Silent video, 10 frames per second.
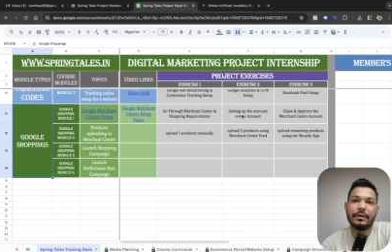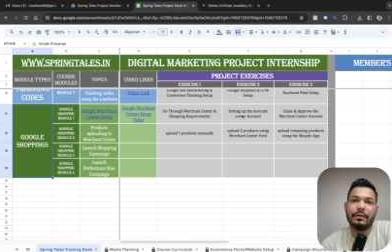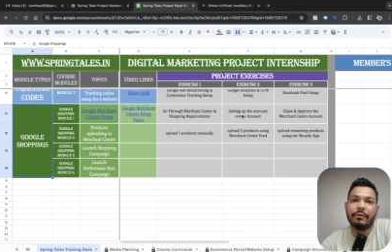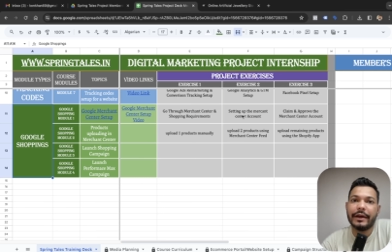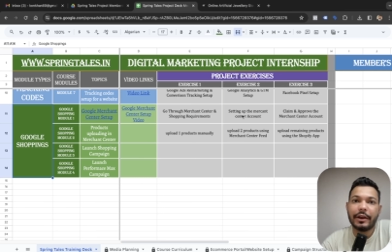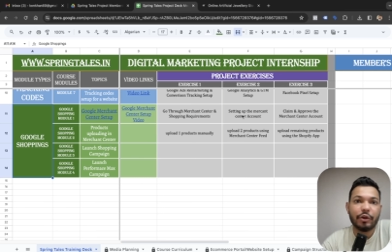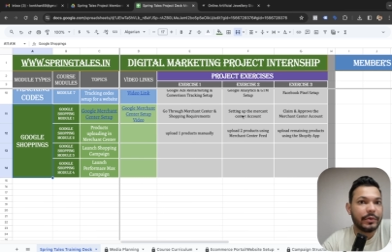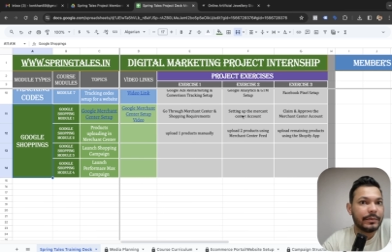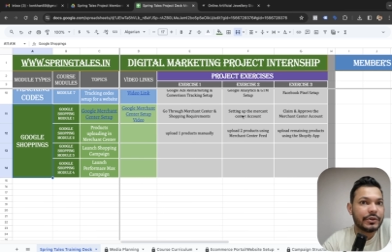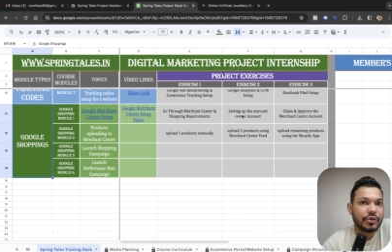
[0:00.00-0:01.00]
Hello
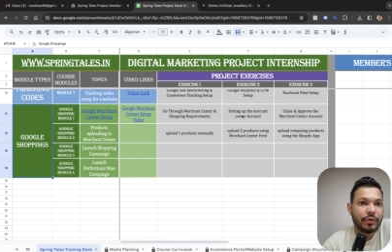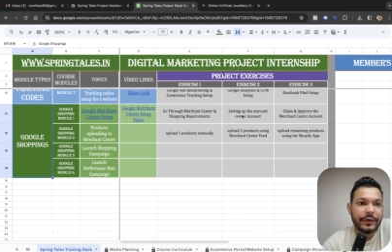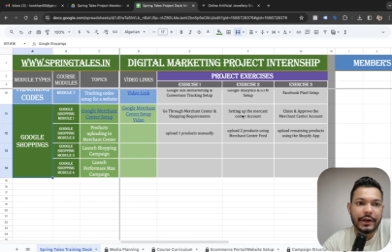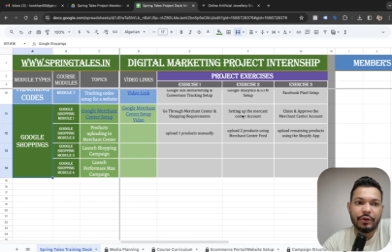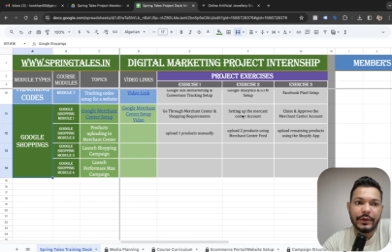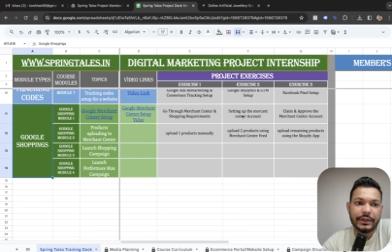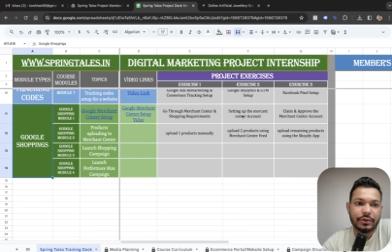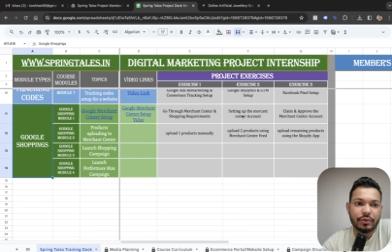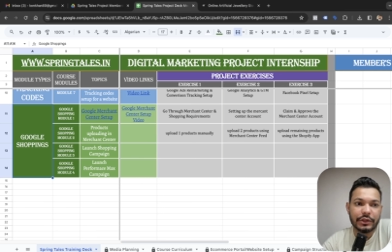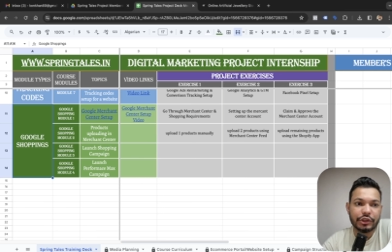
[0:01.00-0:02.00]
people. So we are doing the
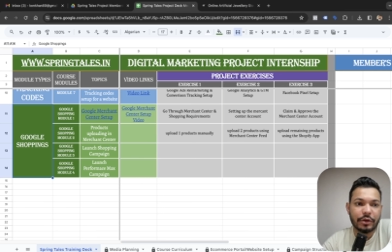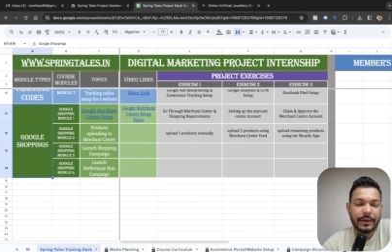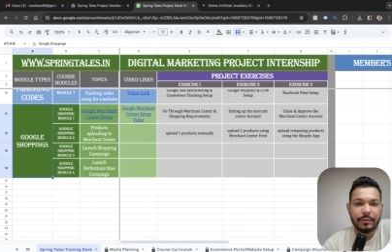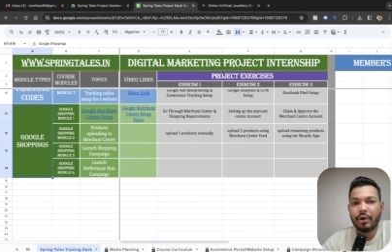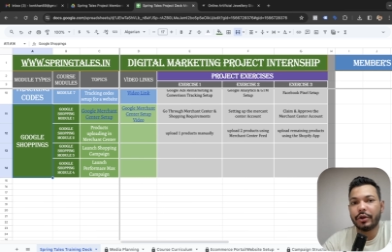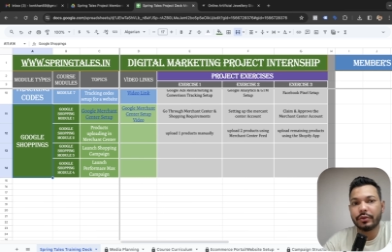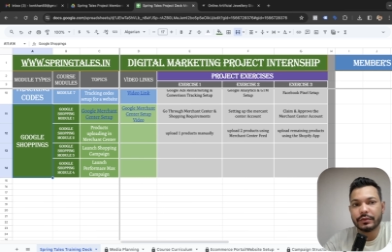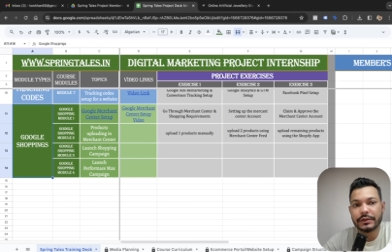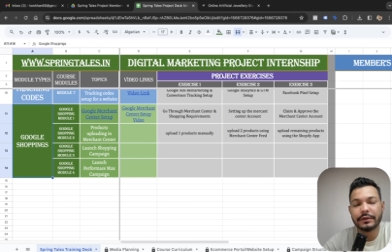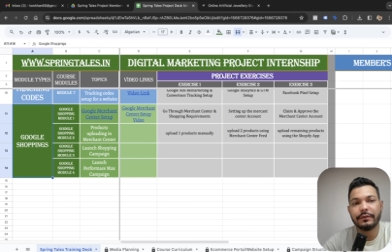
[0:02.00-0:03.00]
Google Shopping
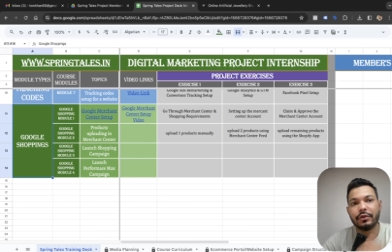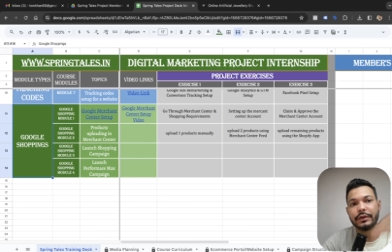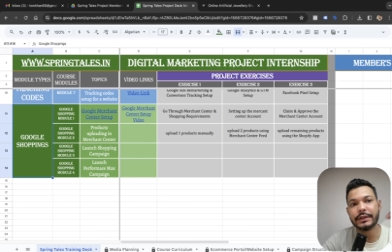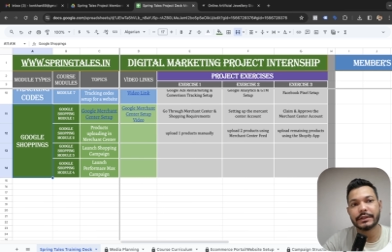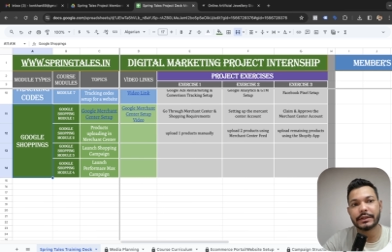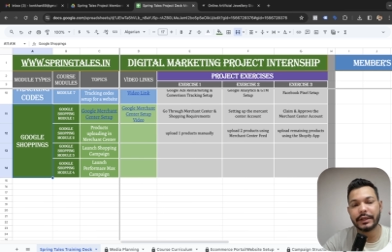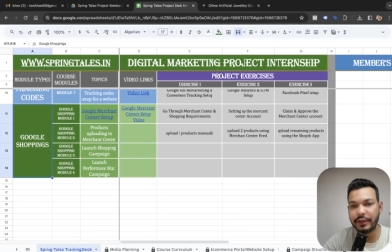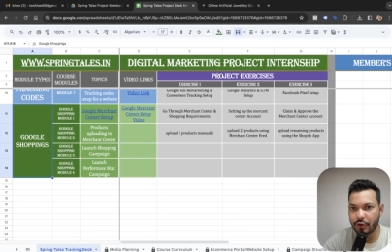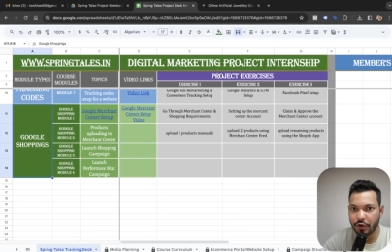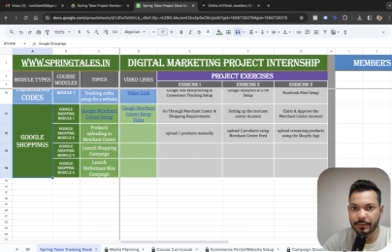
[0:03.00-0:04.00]
modules for this
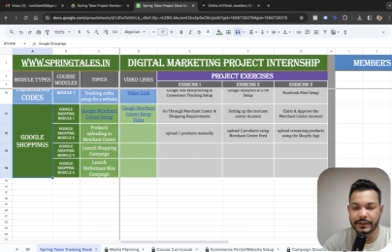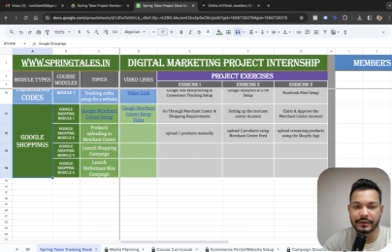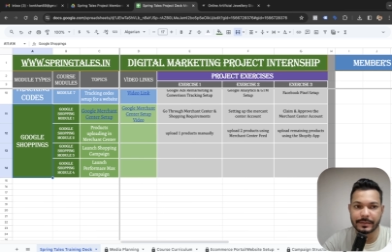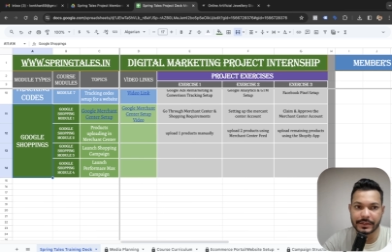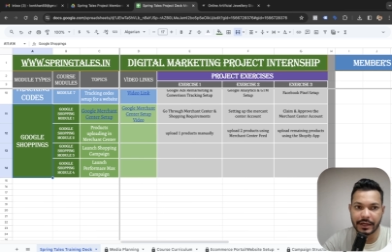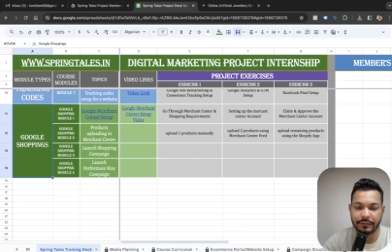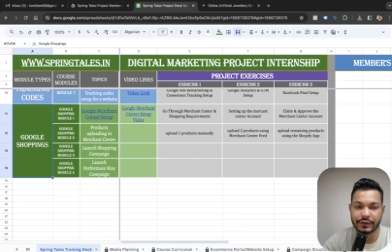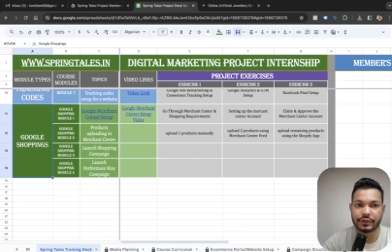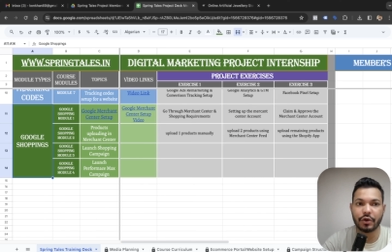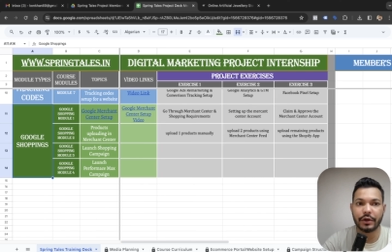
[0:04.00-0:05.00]
e-commerce website, which
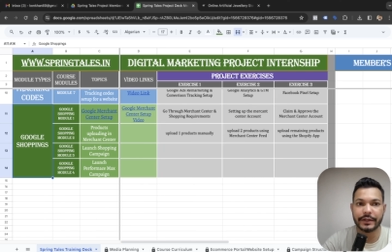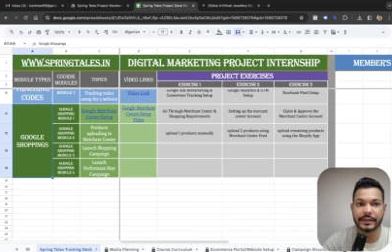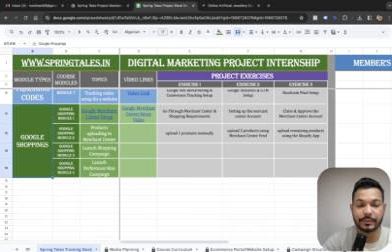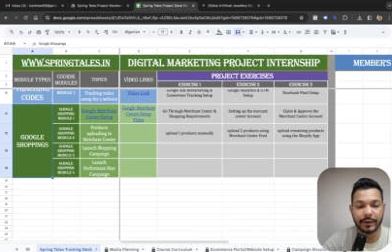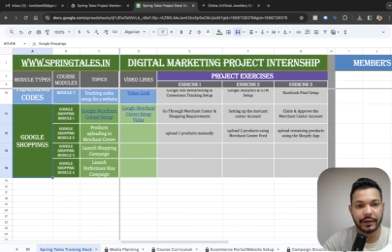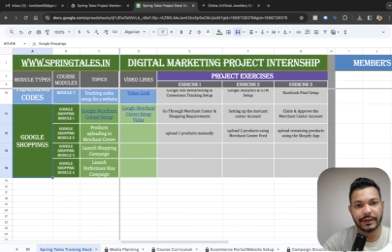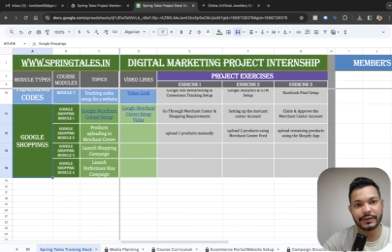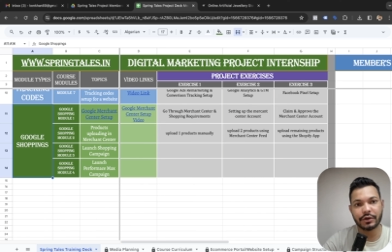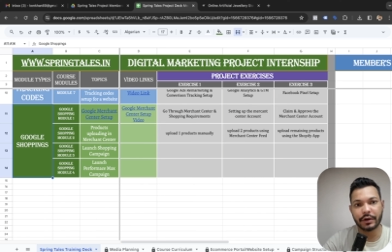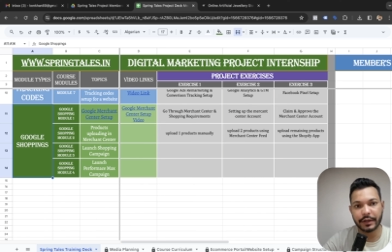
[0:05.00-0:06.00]
is called as
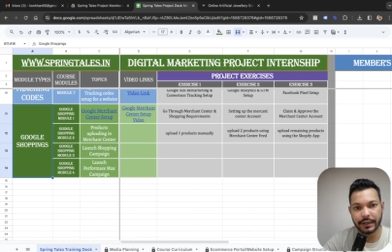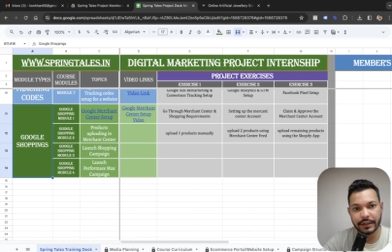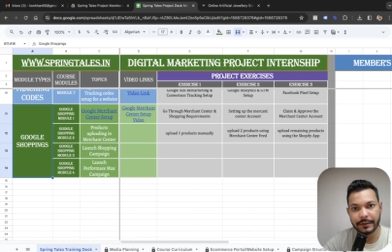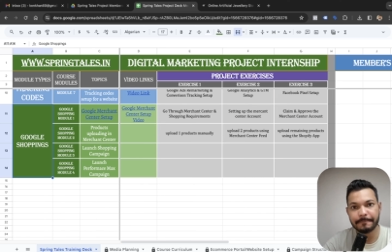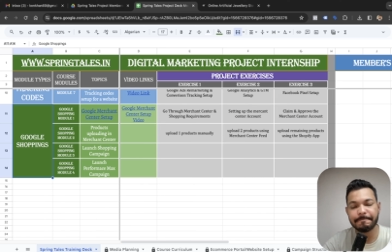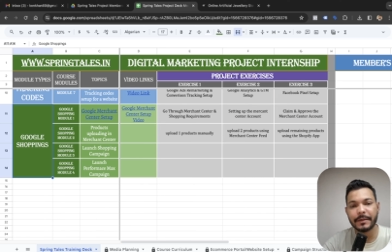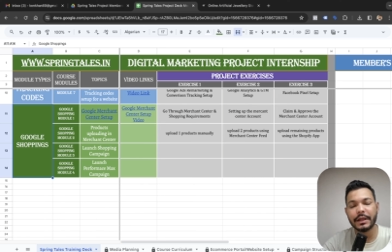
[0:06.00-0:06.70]
springtails.in.